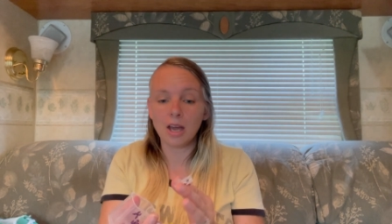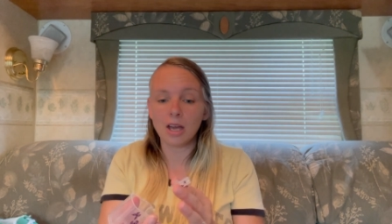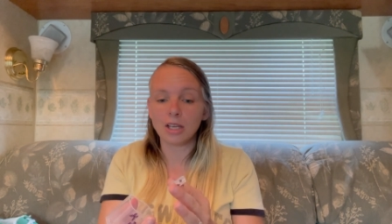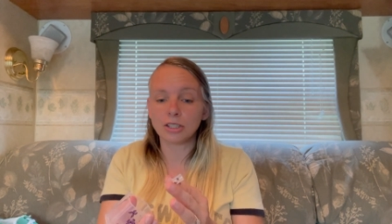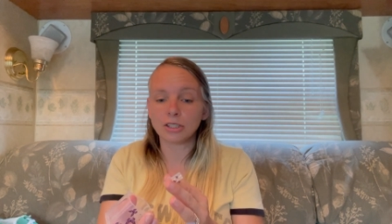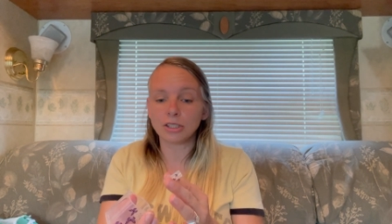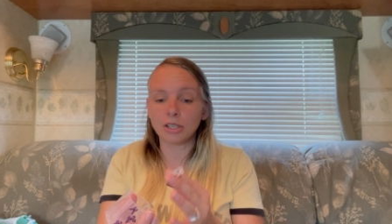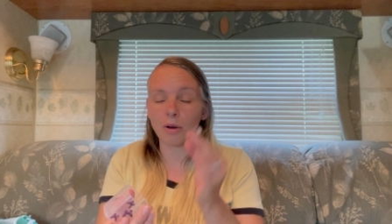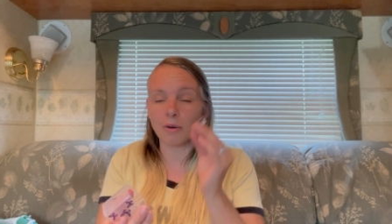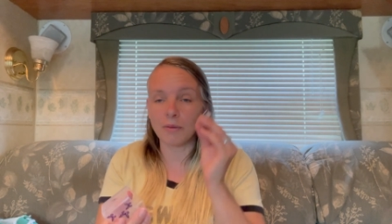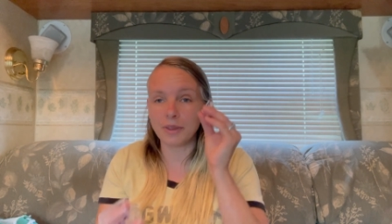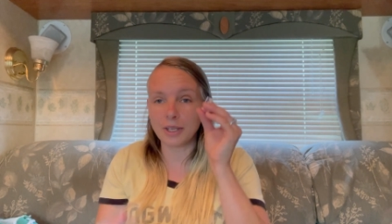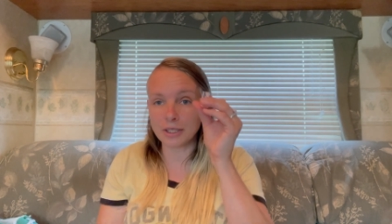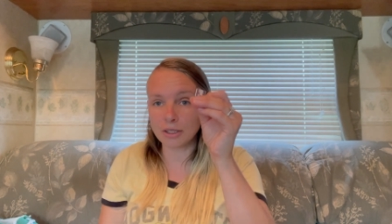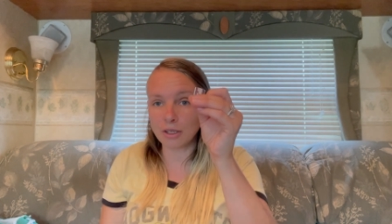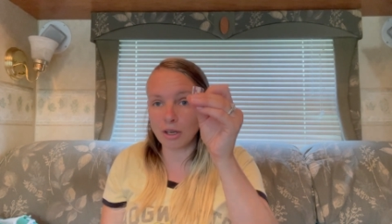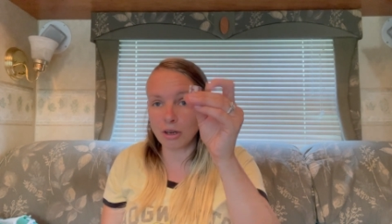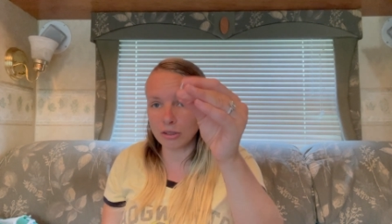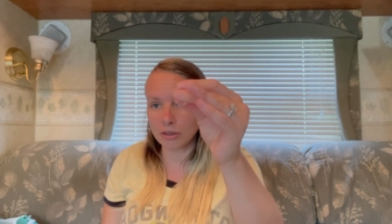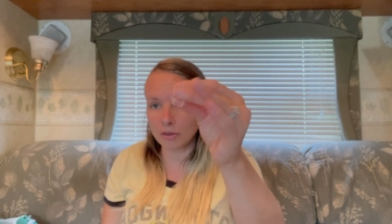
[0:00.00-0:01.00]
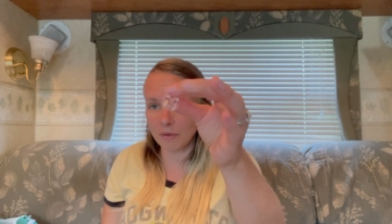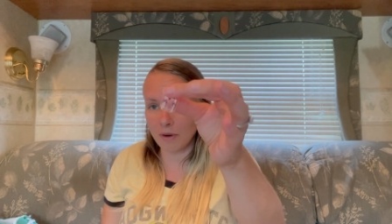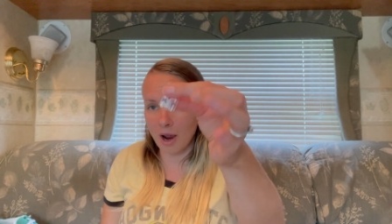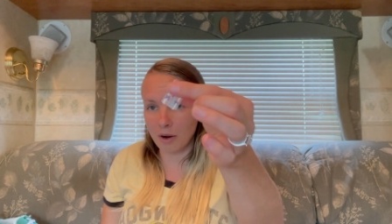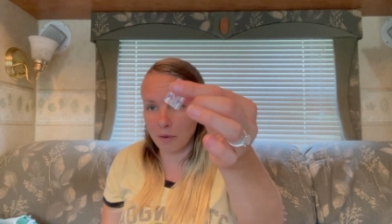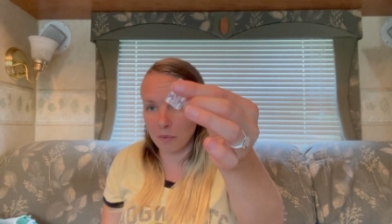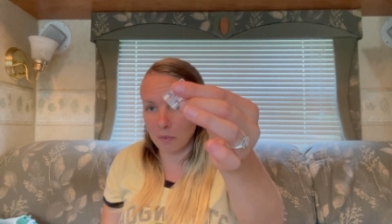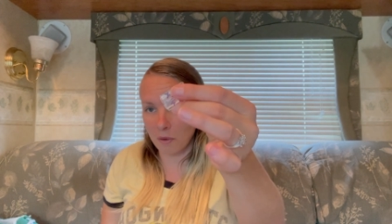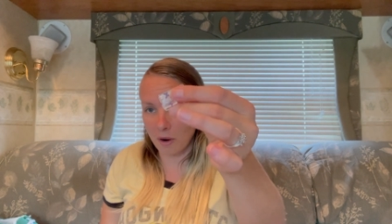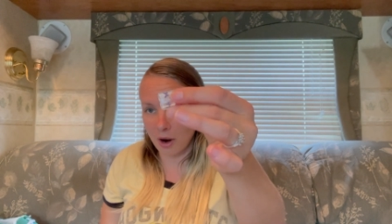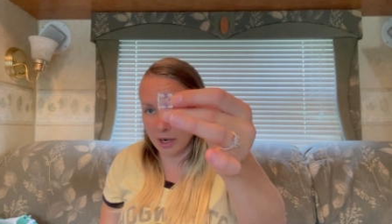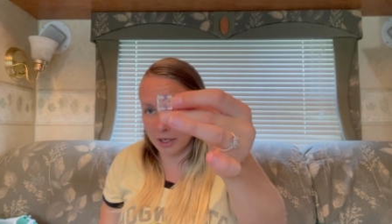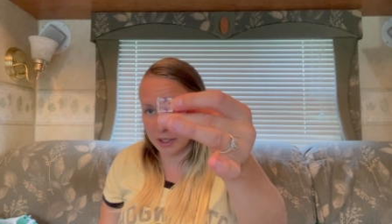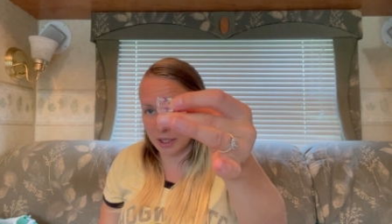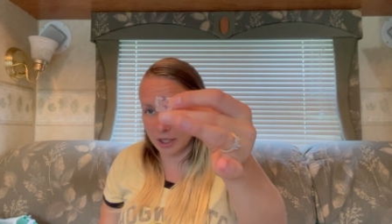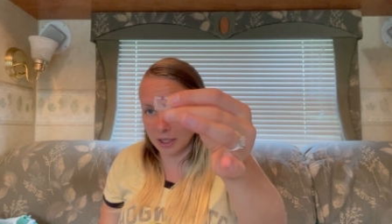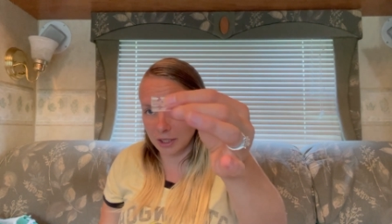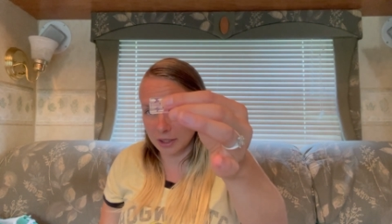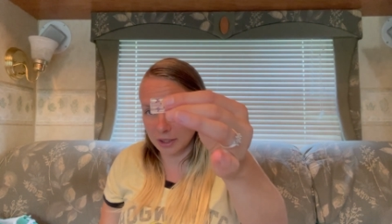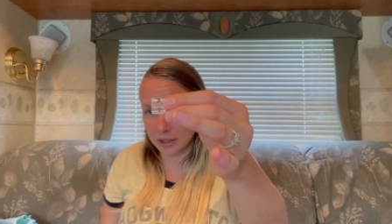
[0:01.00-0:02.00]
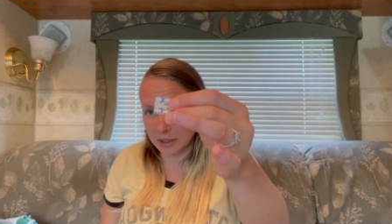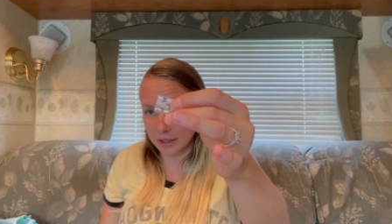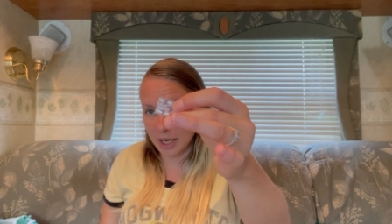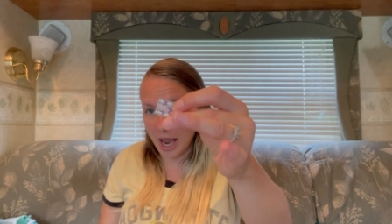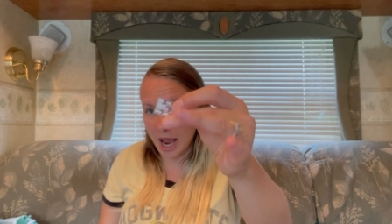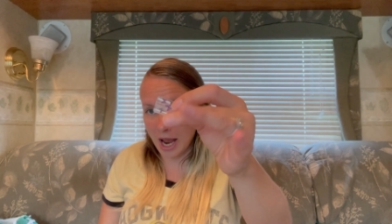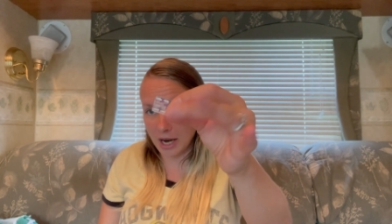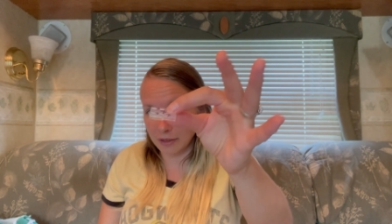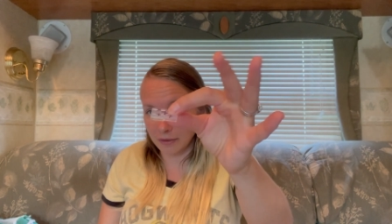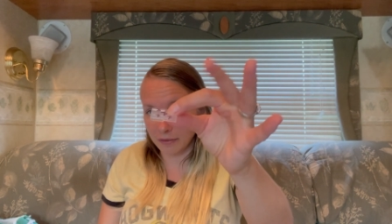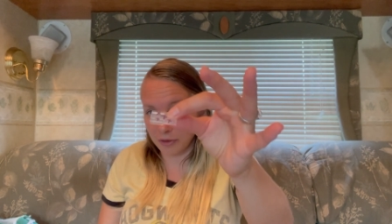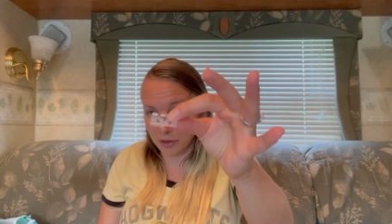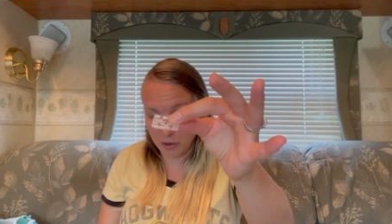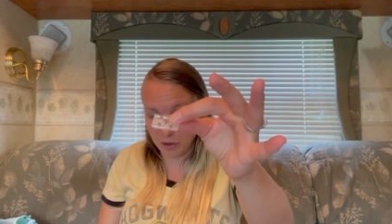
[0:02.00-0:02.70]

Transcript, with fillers: So this goes around one end of the